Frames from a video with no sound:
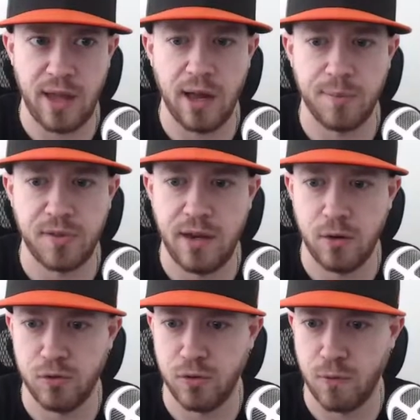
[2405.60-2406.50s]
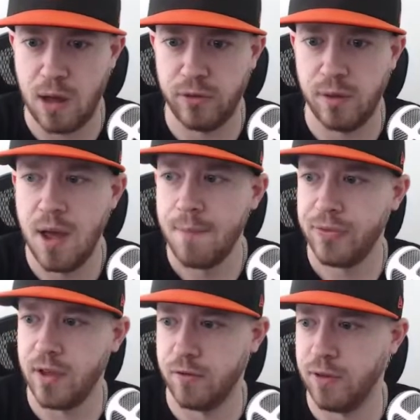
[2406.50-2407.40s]
high upside hitters around him.
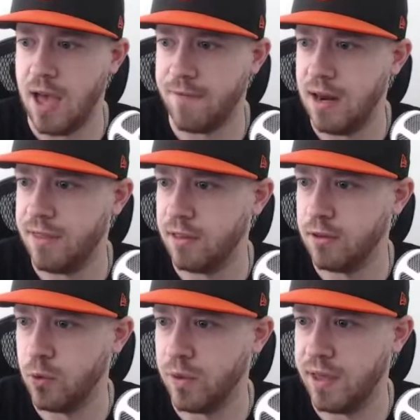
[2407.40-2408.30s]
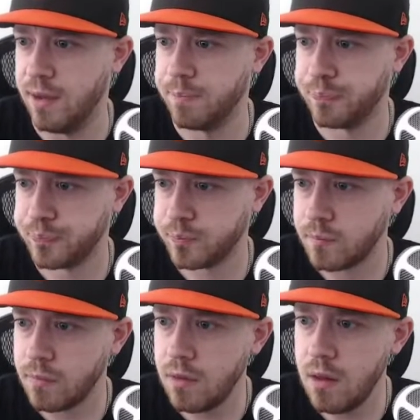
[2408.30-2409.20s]
Doesn't really have anything to do with him.
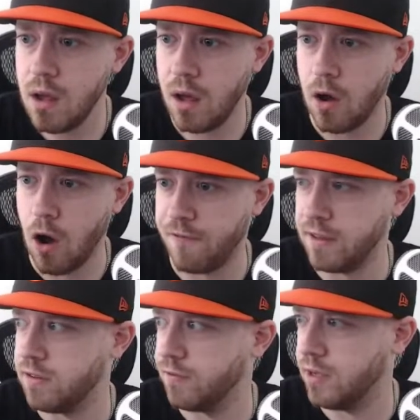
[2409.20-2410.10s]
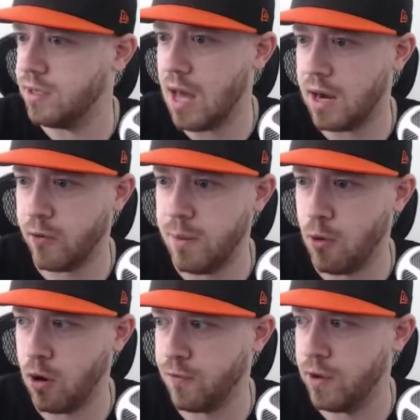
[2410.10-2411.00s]
Offensively, not a great
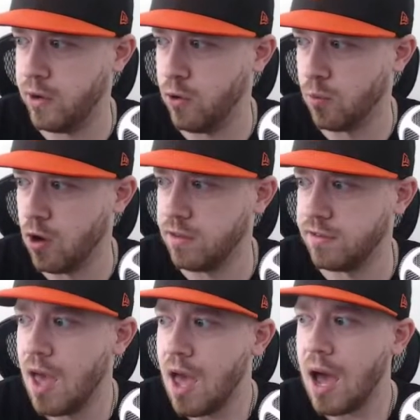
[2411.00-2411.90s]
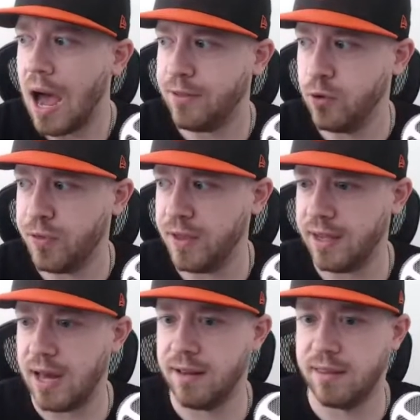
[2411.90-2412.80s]
park for hitting home runs. I do think that
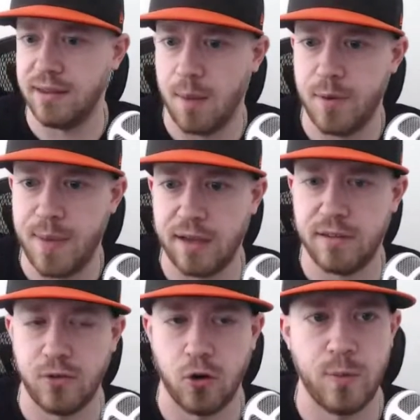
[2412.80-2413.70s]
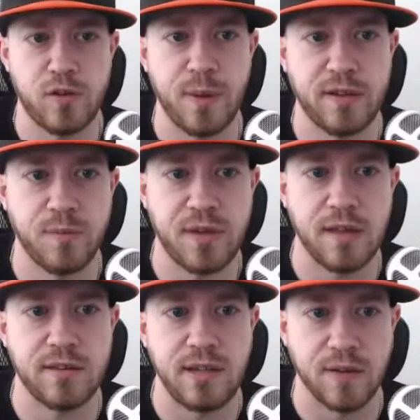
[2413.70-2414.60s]
getting to the Diamondbacks in tournaments makes some
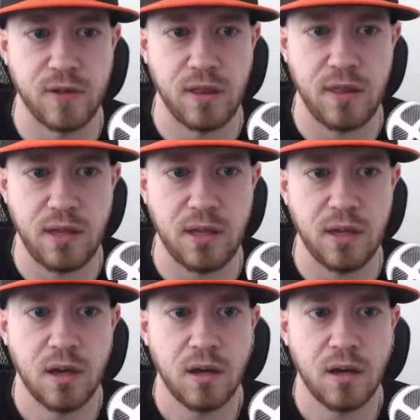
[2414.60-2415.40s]
sense given the